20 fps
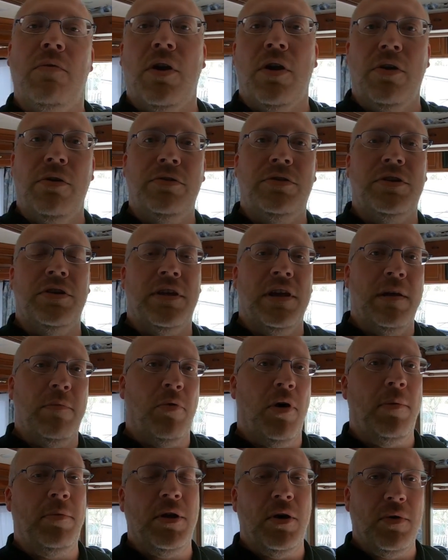the road to the
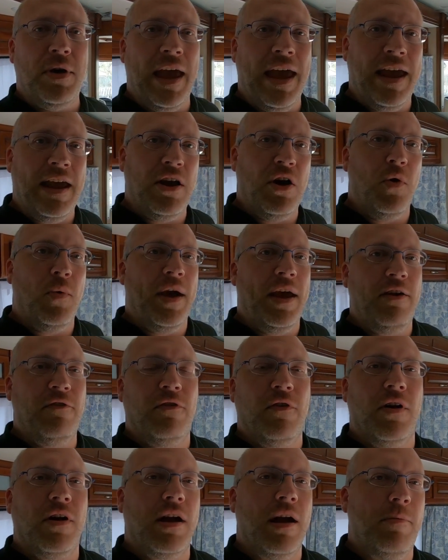Pueblo KOA
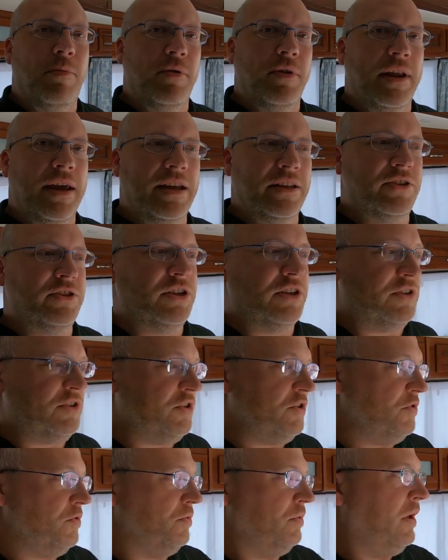for a couple nights just
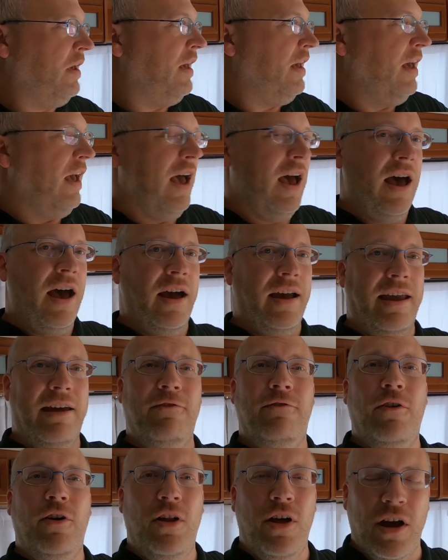to
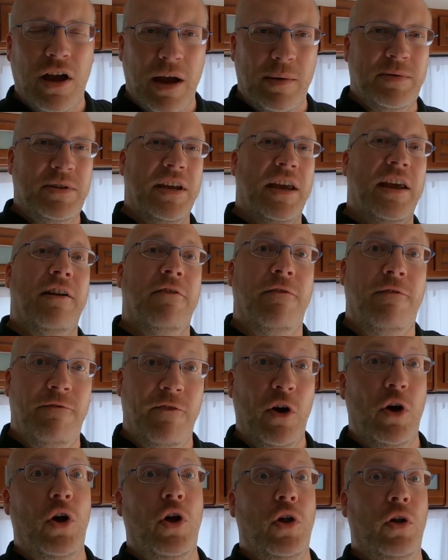get full hookups and get a
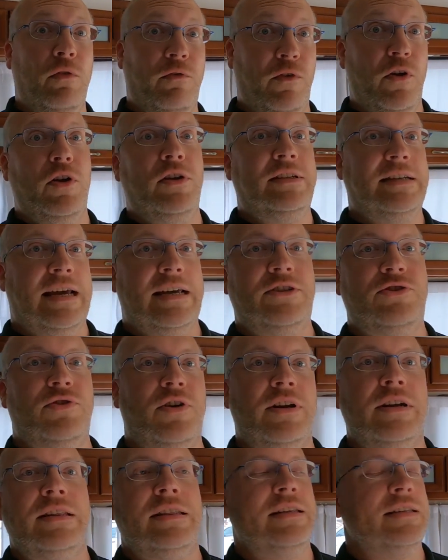full test
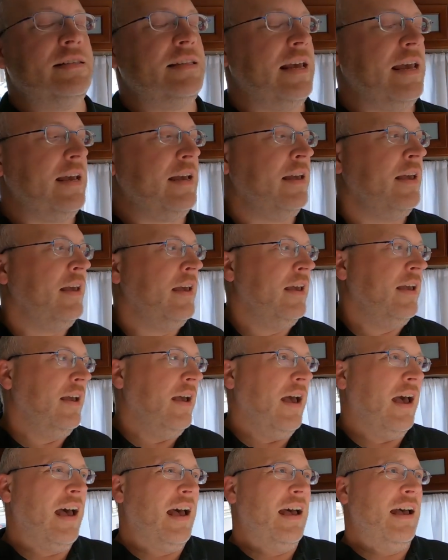run in this thing.
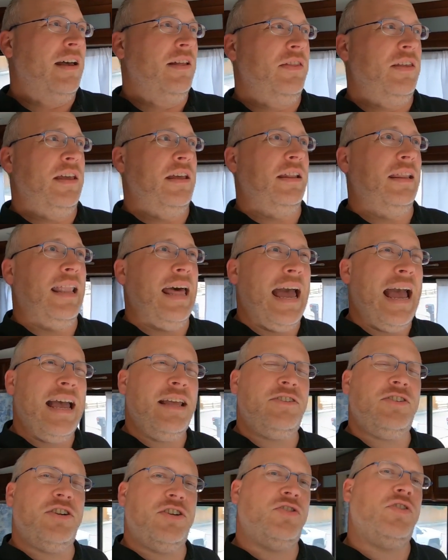The
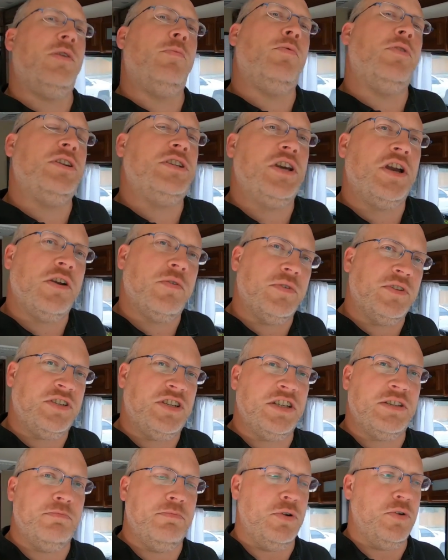last trip we took was
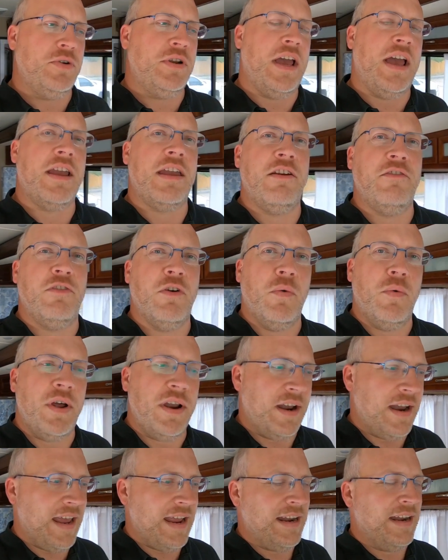just boondocking for
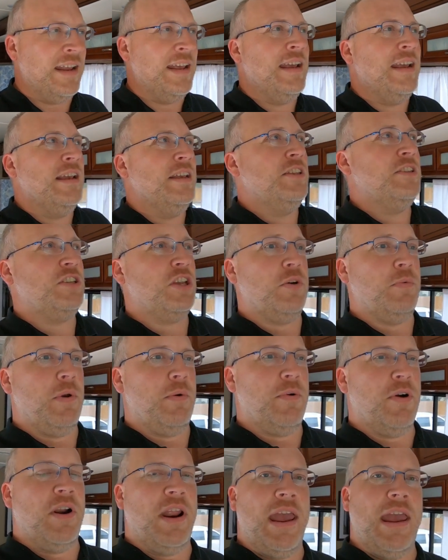one night, so
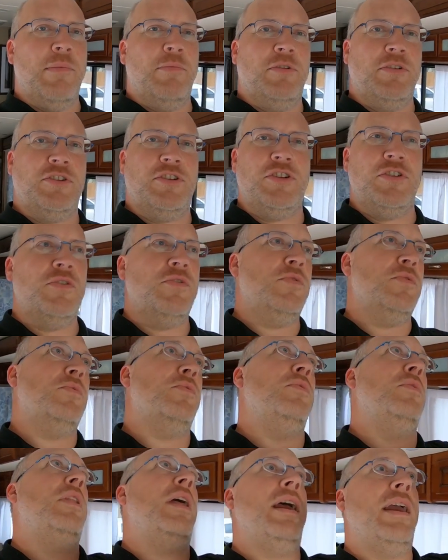we weren't able
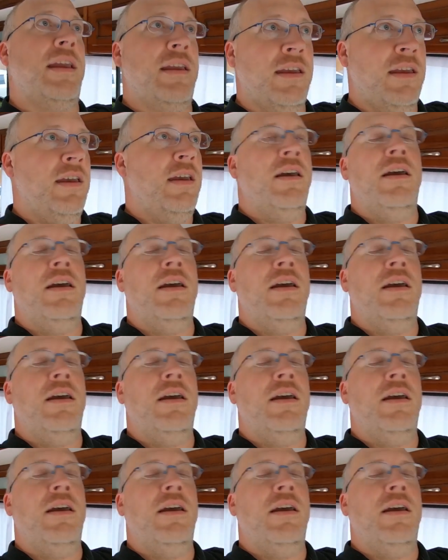to like